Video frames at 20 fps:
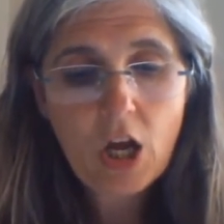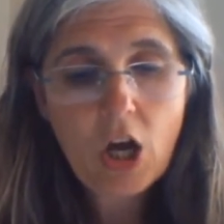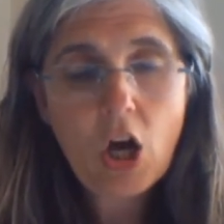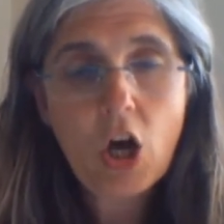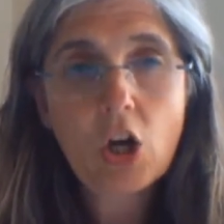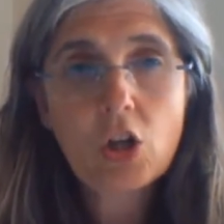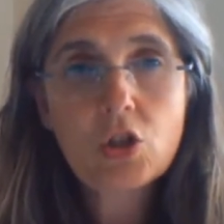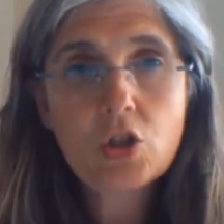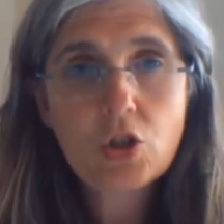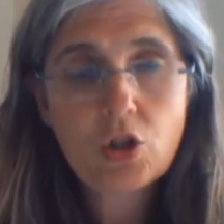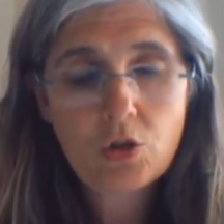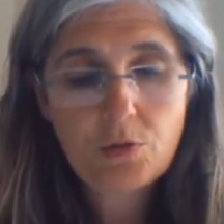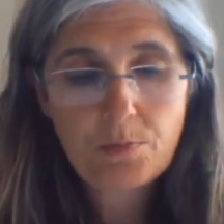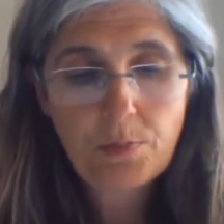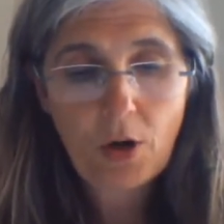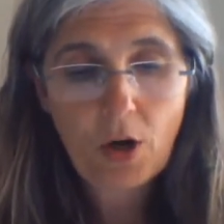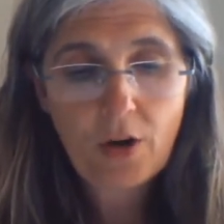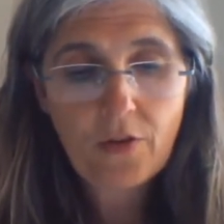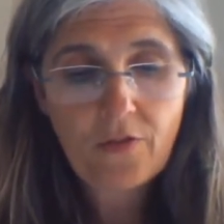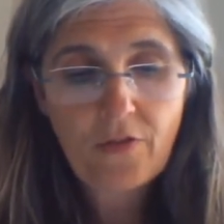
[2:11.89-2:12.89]
or
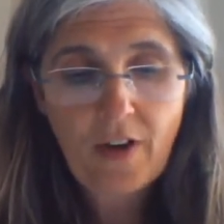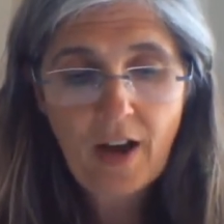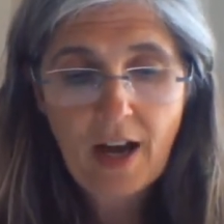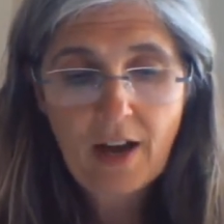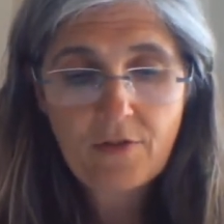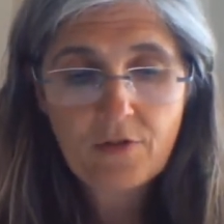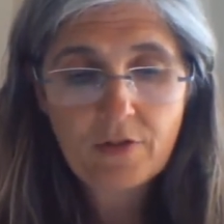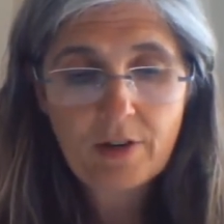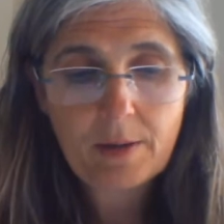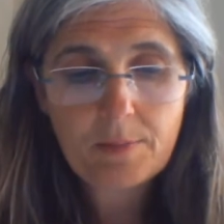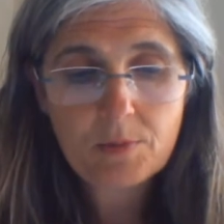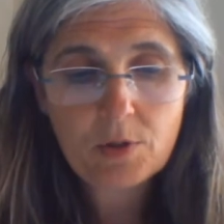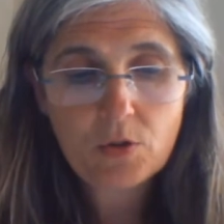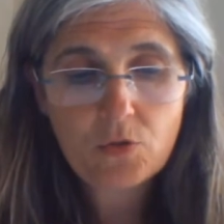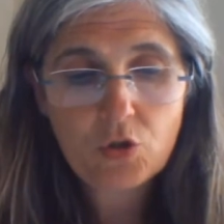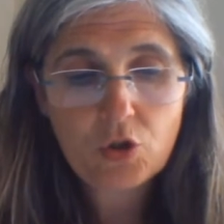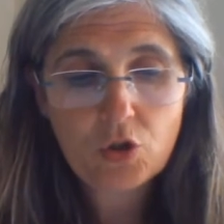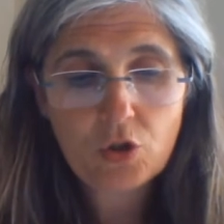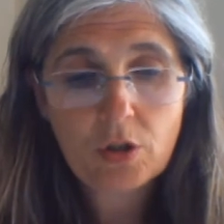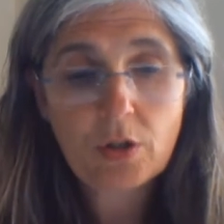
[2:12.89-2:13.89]
2.5 grams of
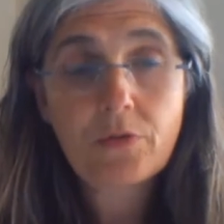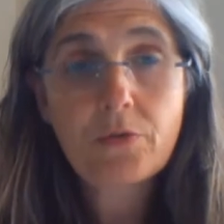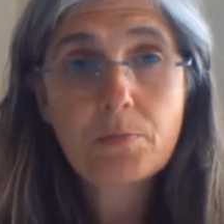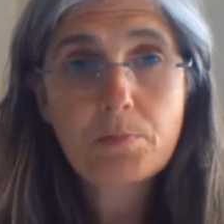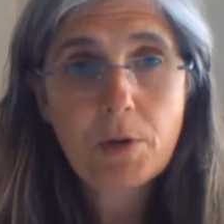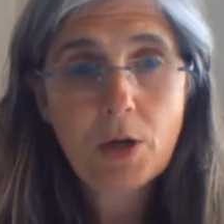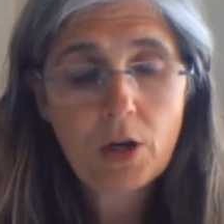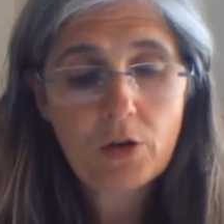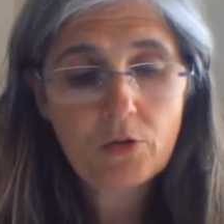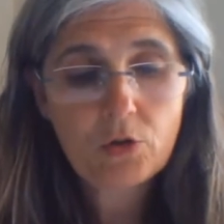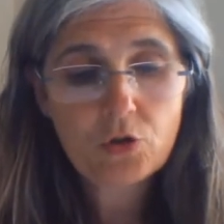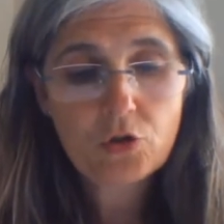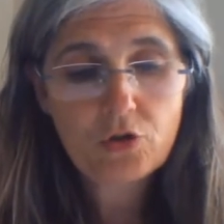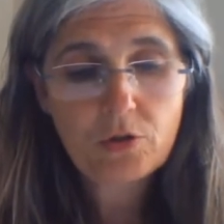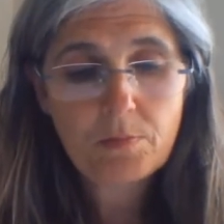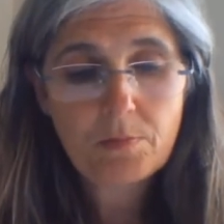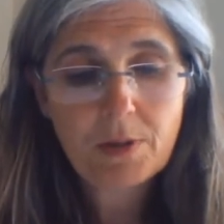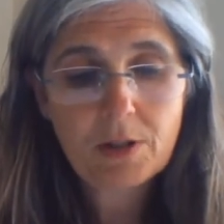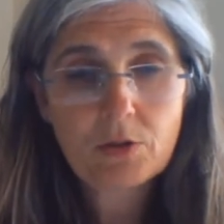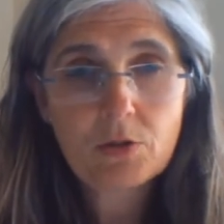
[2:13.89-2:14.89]
sugar per
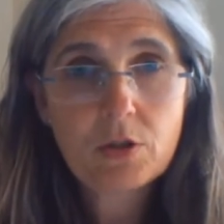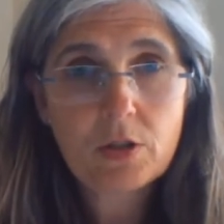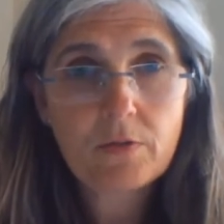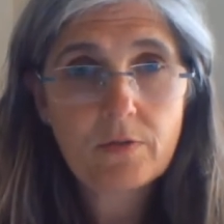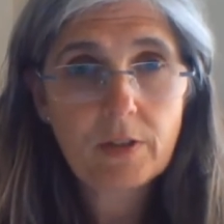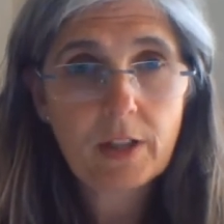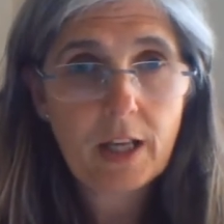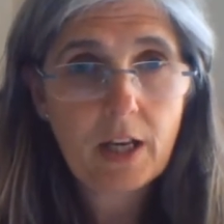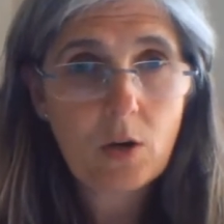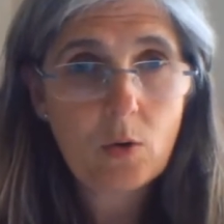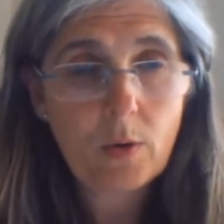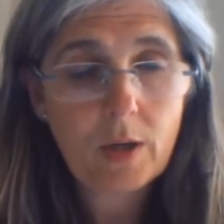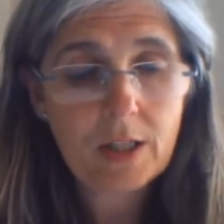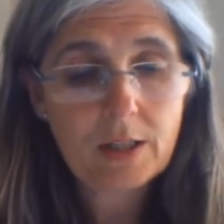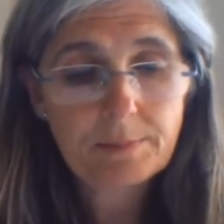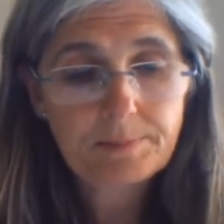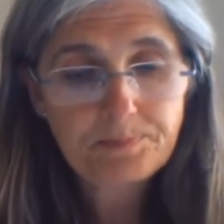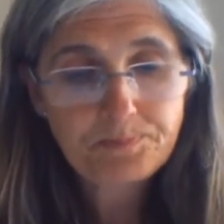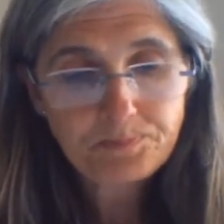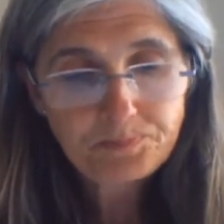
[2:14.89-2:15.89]
100 mils of liquid.